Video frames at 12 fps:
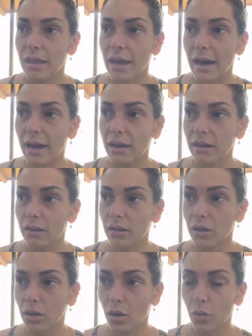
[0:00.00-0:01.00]
that,
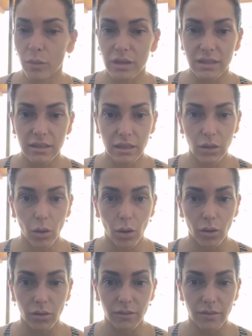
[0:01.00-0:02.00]
you know, we see
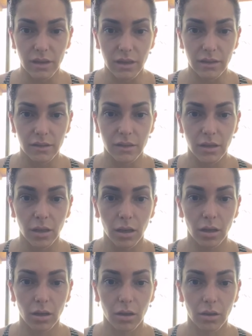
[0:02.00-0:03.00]
all of these
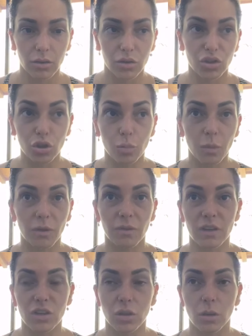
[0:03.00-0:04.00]

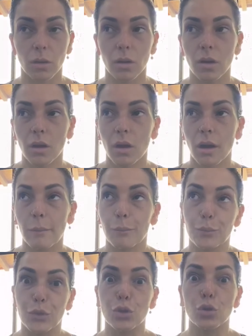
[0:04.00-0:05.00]
superficial,
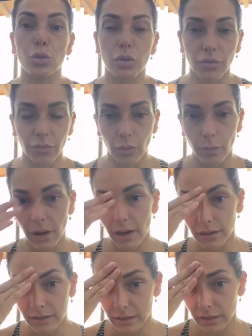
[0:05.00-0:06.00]
beautiful
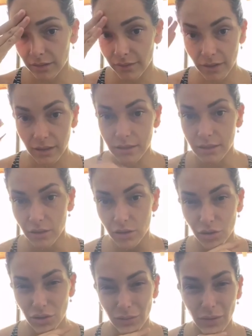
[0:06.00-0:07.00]
bodies in the fitness
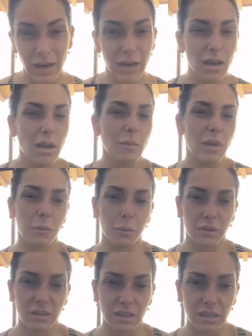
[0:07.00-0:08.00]
industry, right? People
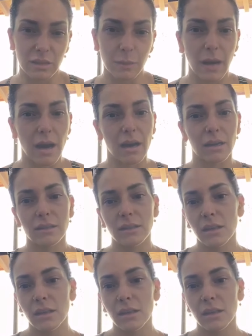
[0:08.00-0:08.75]
with six packs,